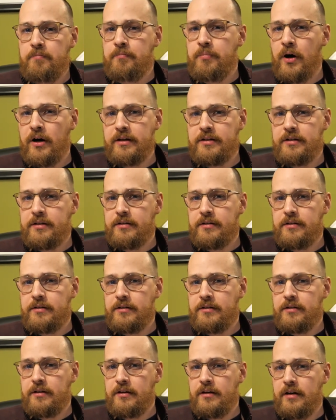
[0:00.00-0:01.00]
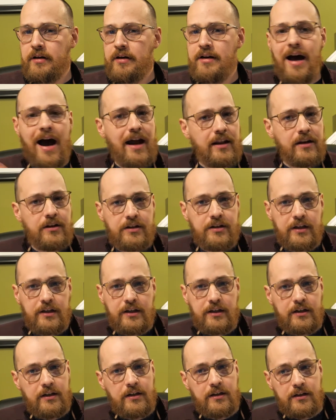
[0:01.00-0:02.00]
but not in
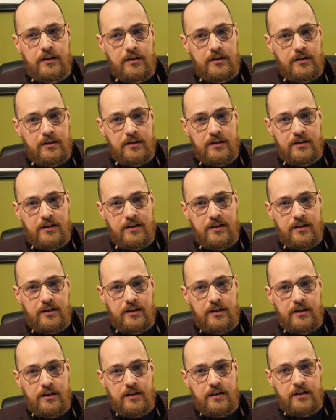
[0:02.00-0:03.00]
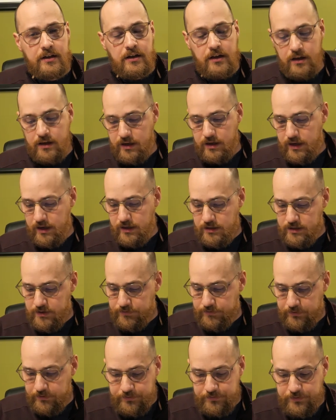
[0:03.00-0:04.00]
deed, and to
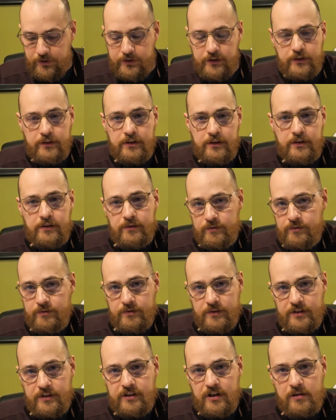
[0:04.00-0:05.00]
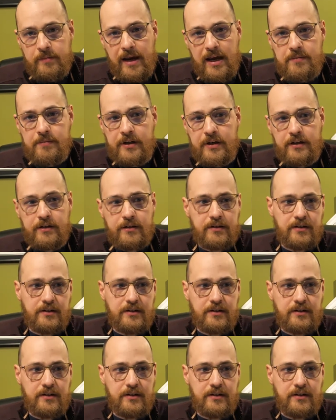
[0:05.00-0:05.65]
fulfill this commandment.